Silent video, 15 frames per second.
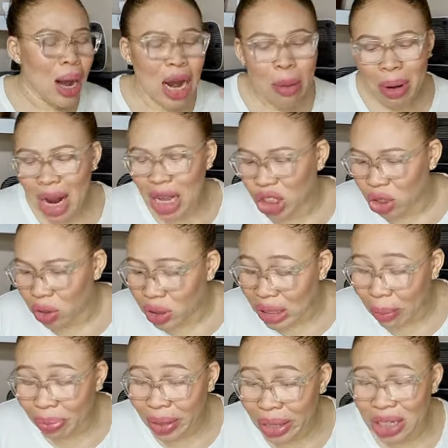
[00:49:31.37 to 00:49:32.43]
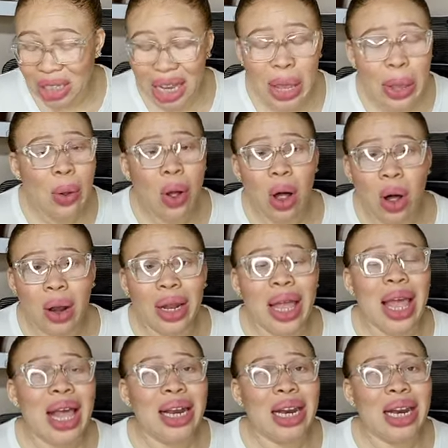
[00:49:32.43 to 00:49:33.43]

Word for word: Let me let you know something today, you all.